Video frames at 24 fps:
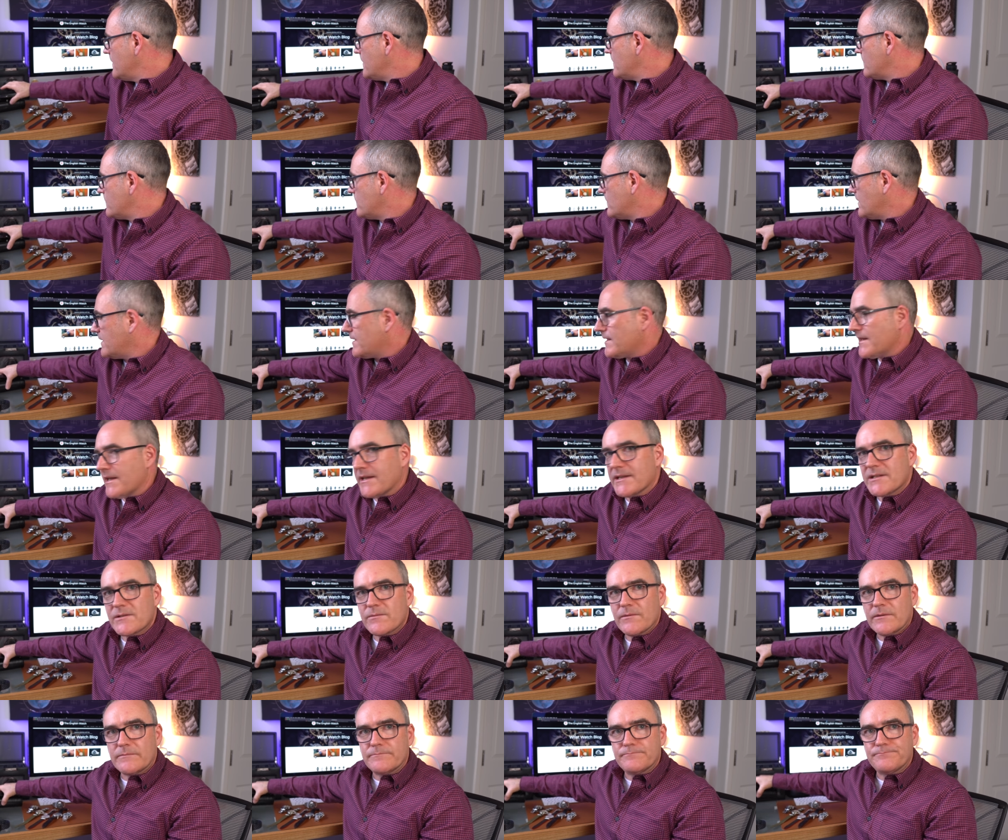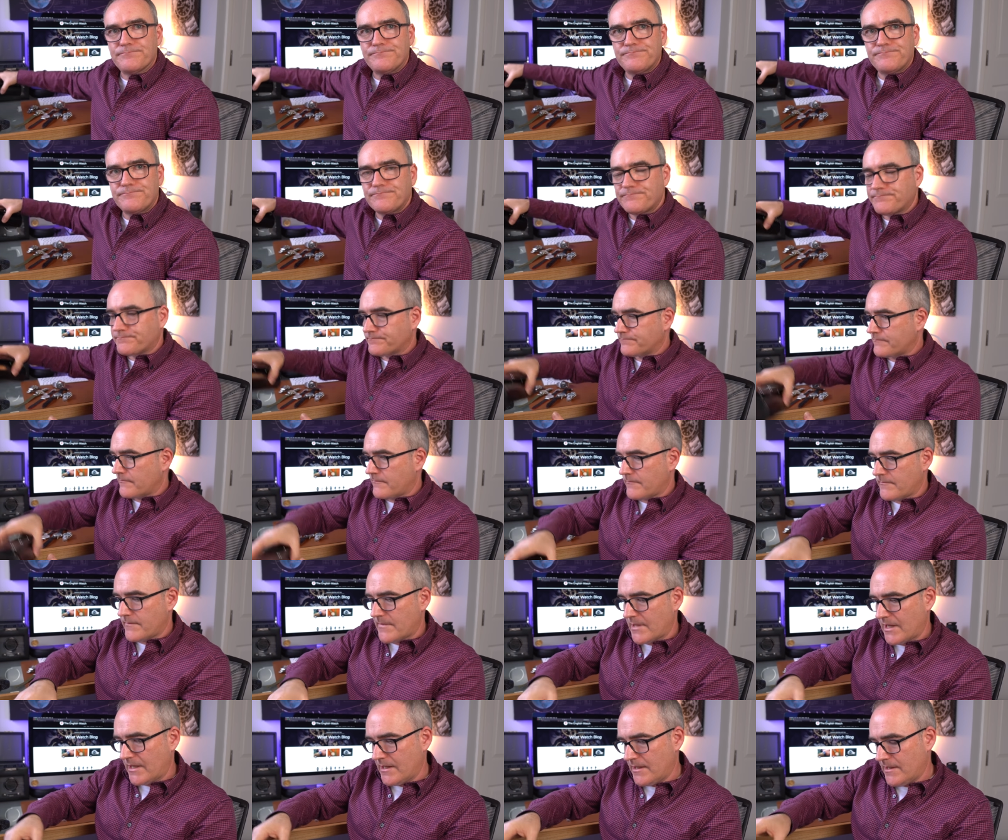Right the next one
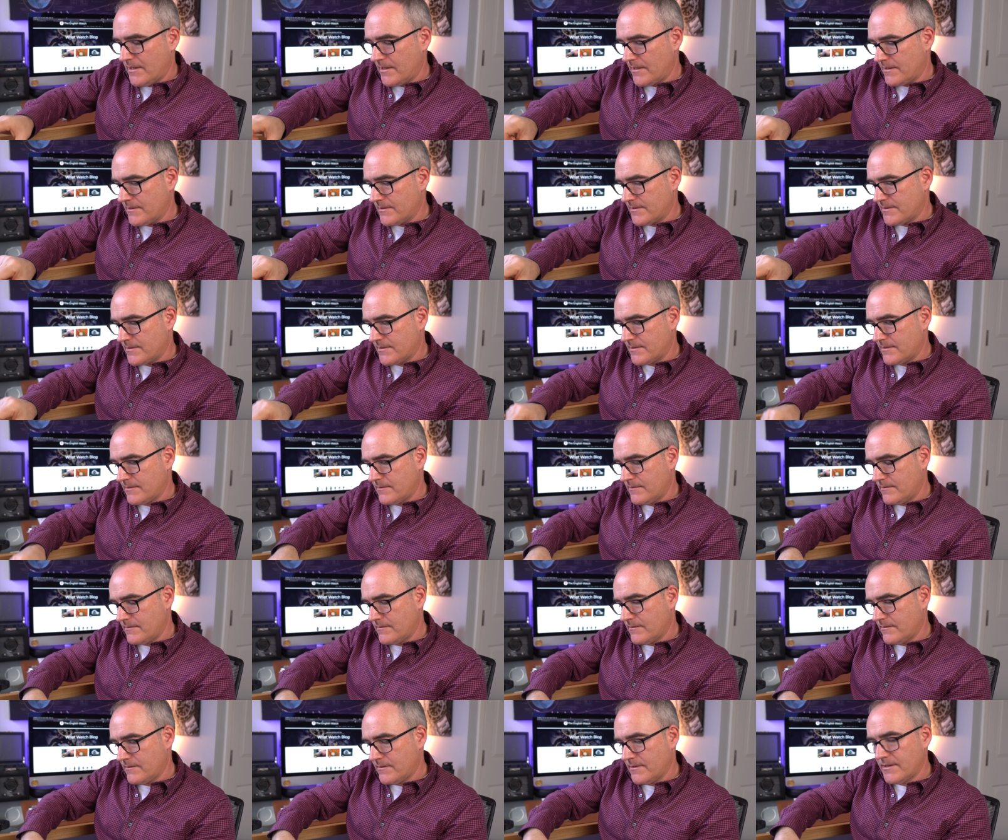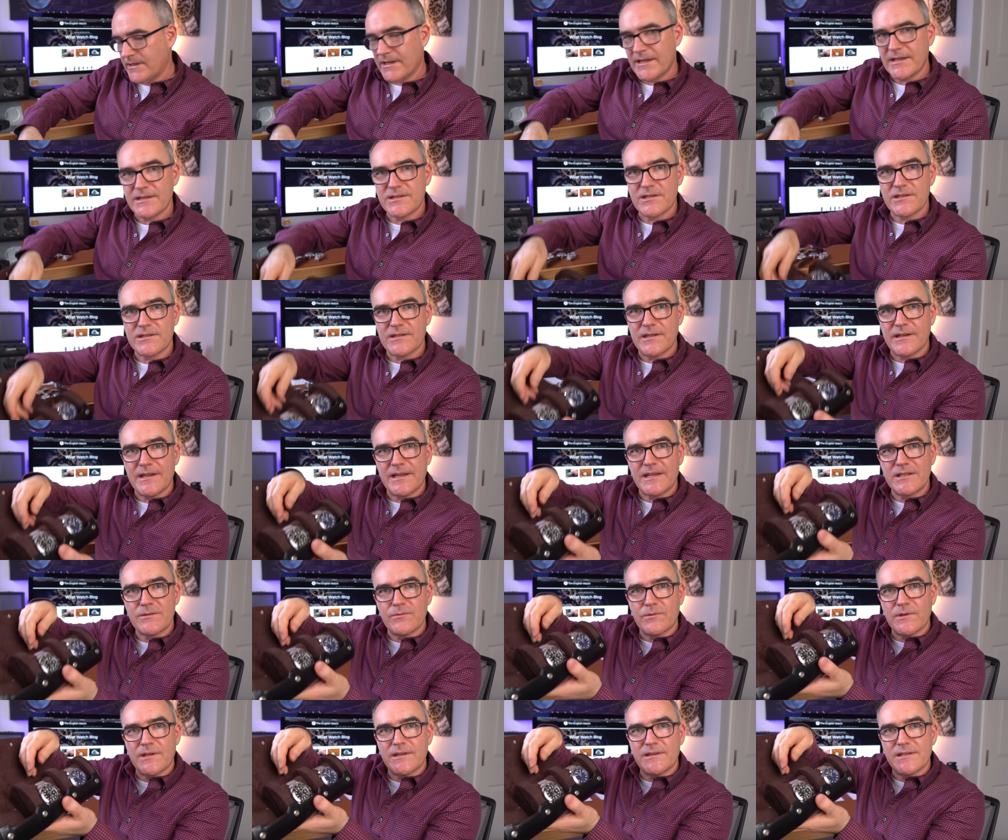is it's just the next
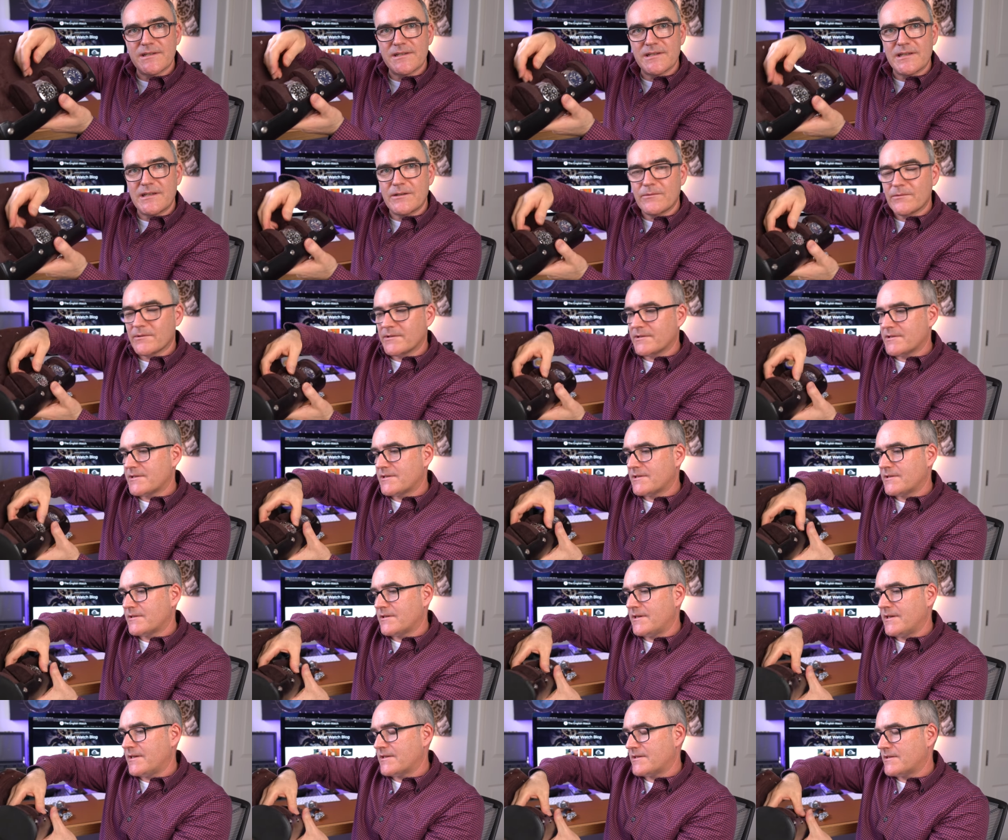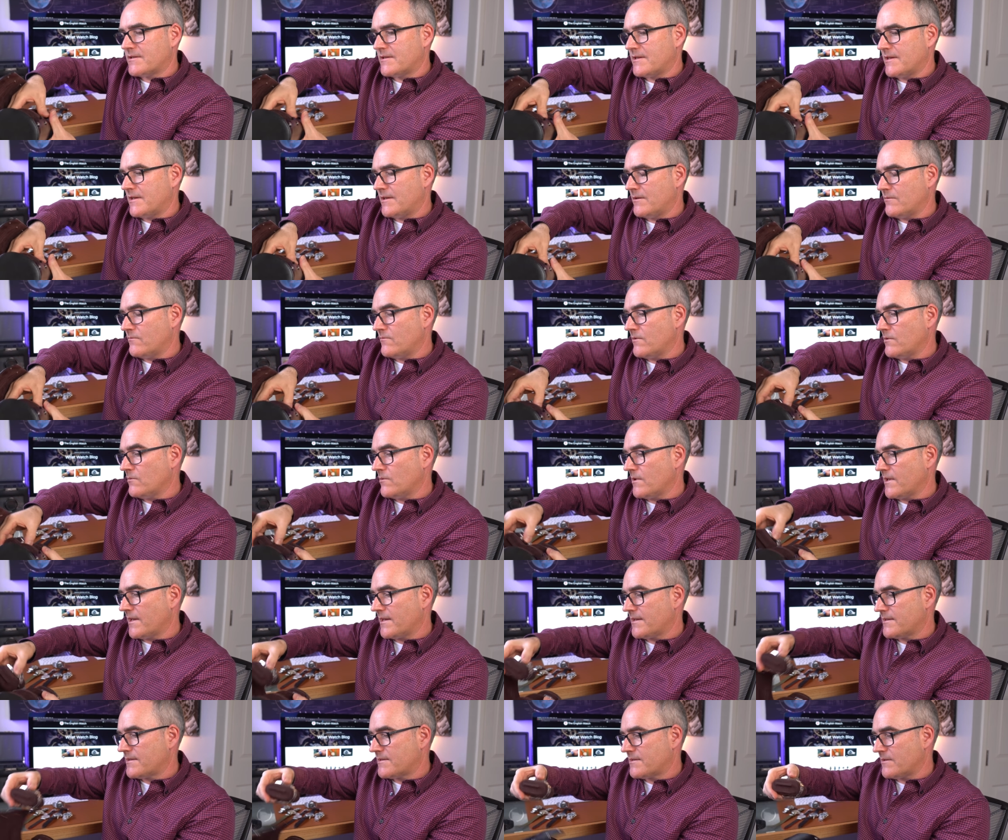one in the sequence it's the
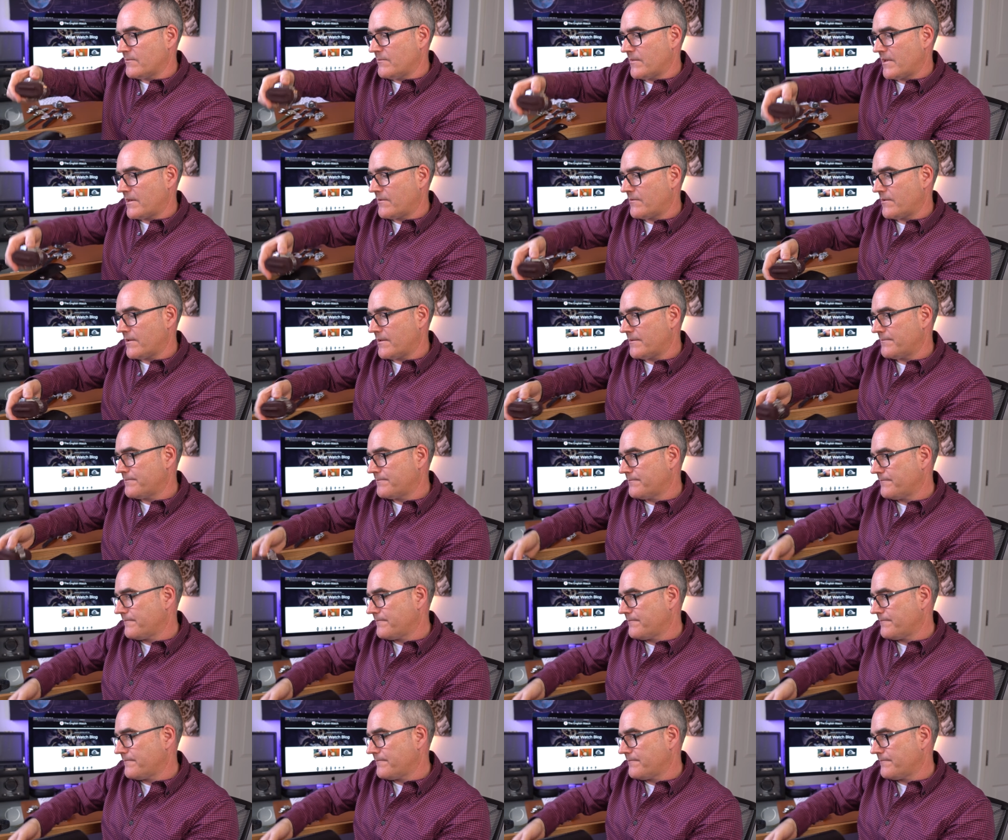Rolex Submariner.